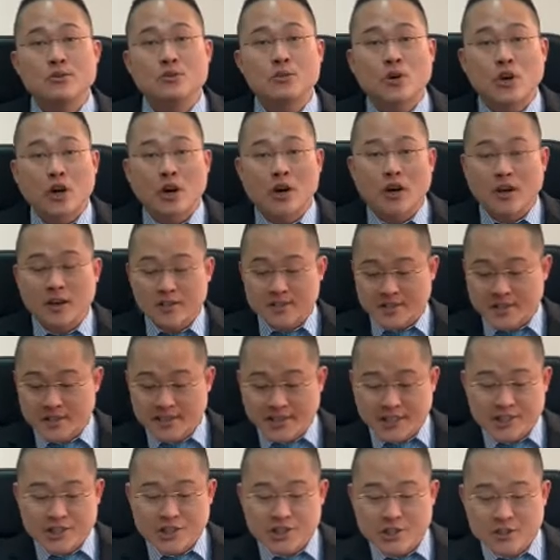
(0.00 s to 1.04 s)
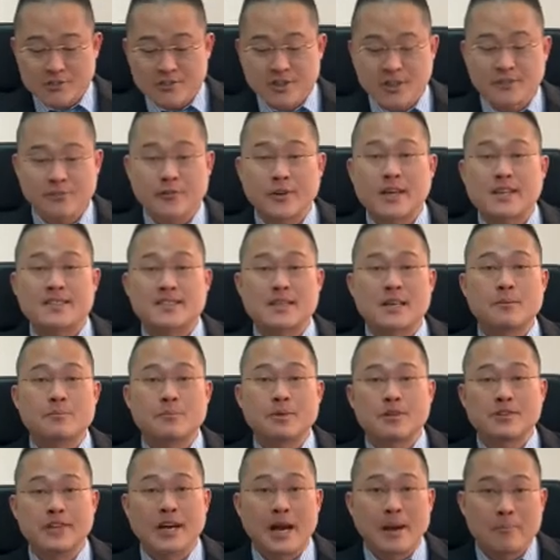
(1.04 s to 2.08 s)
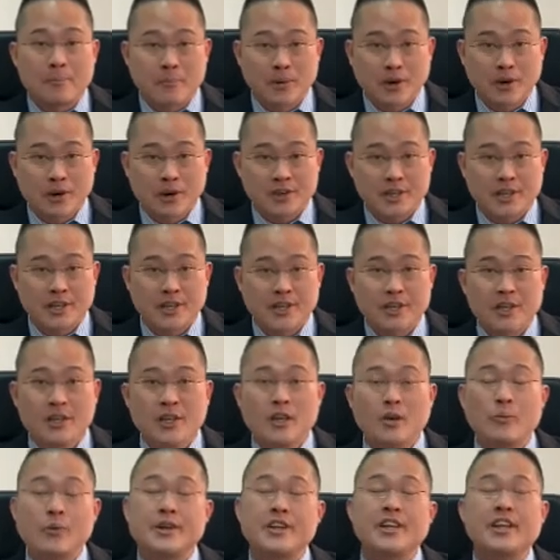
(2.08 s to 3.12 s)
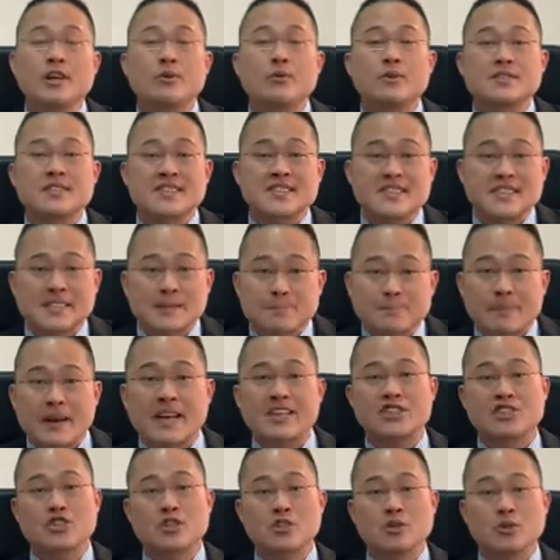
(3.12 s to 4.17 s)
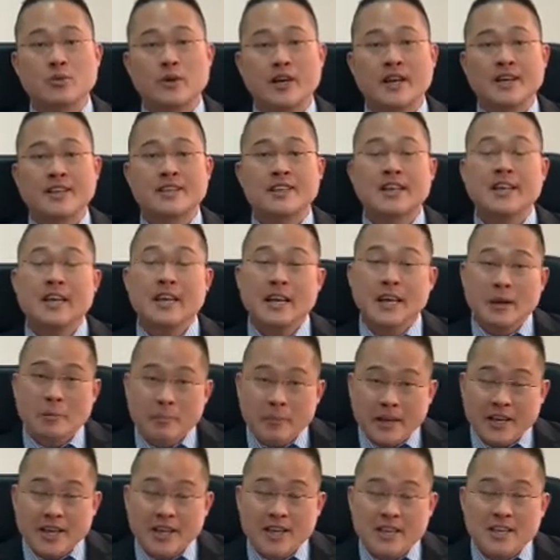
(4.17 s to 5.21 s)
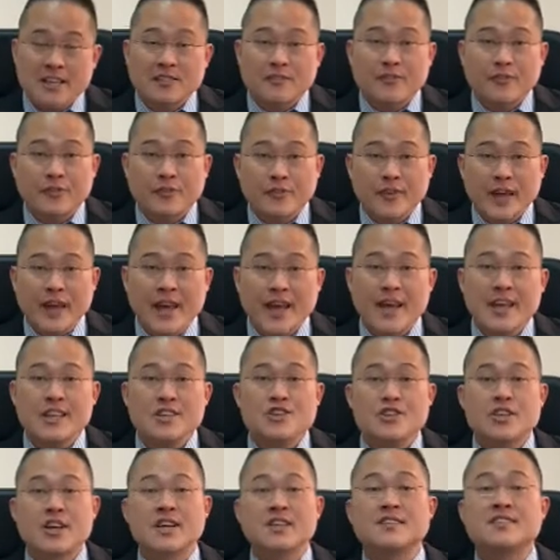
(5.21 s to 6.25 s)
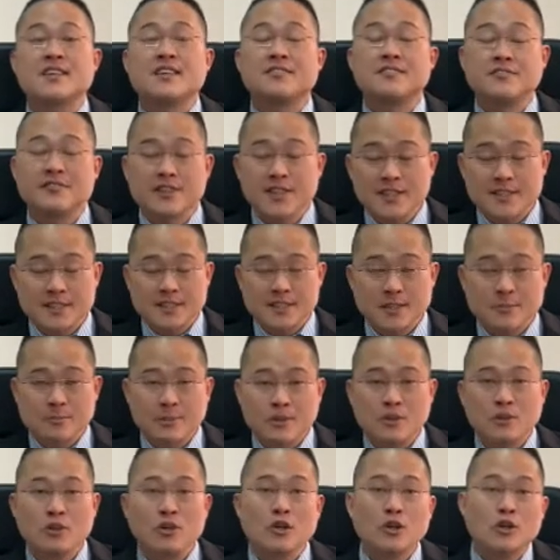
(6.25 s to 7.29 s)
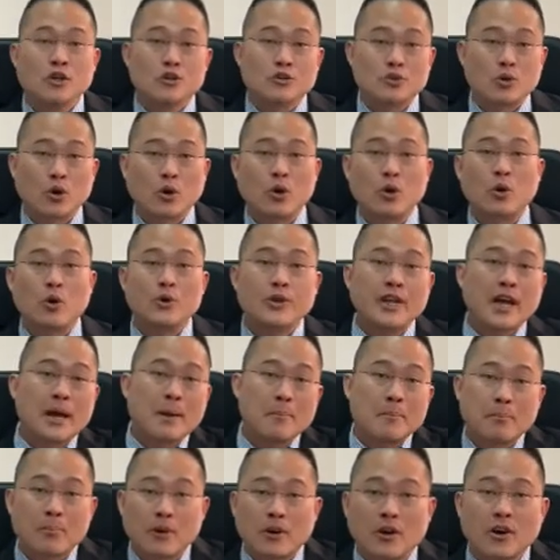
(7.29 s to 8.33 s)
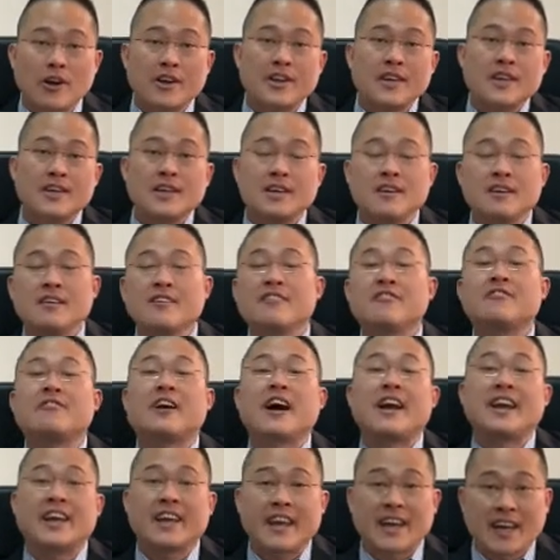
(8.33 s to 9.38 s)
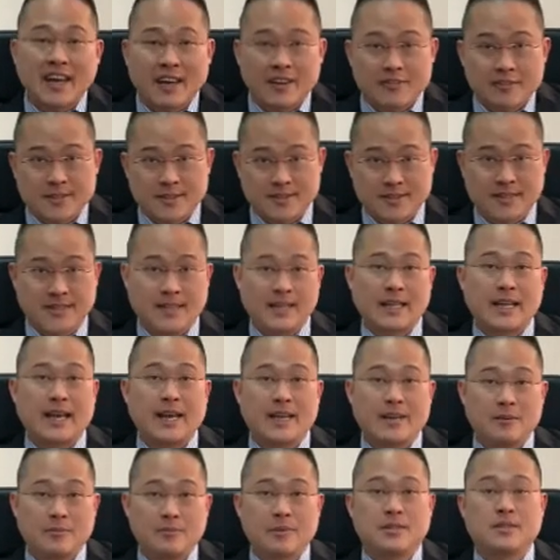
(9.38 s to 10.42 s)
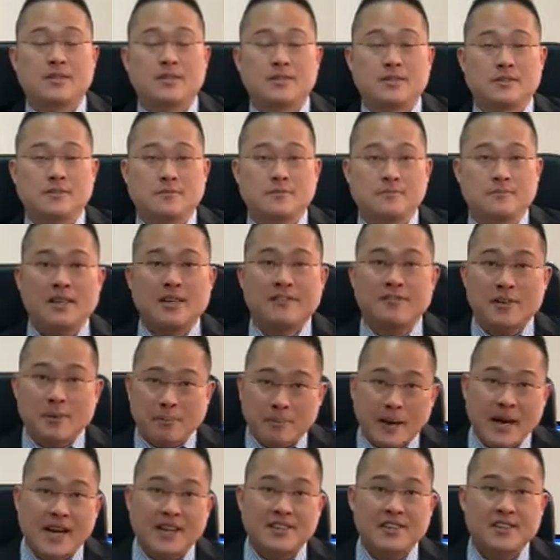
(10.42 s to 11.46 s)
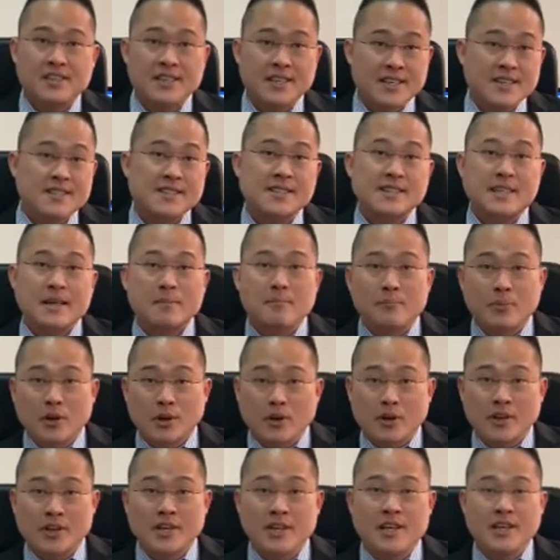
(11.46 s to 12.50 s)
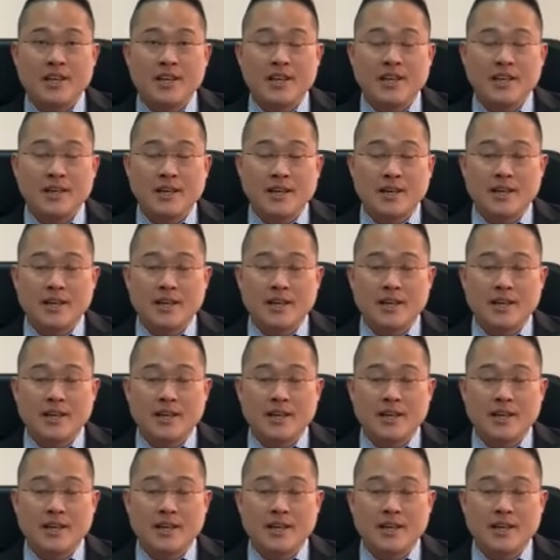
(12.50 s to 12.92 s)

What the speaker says: caused the injury, for example, the employee, whether it was a special one, making it fair, just and reasonable to hold the employer vicariously liable. If the party is an employee